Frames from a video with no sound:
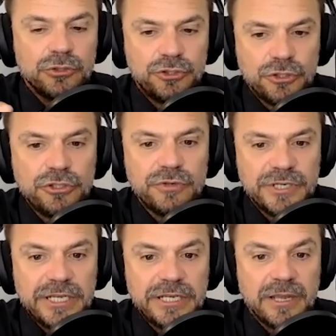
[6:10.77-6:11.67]
Do you
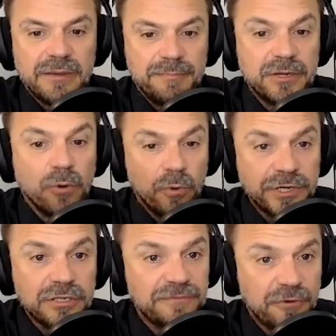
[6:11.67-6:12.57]
need a big
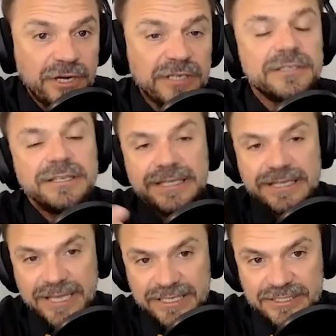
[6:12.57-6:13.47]
audience for it?
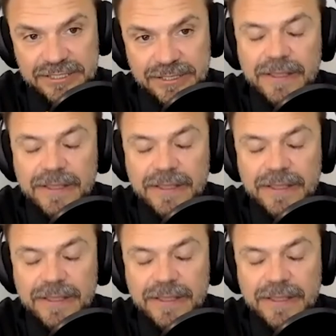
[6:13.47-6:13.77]
Yes.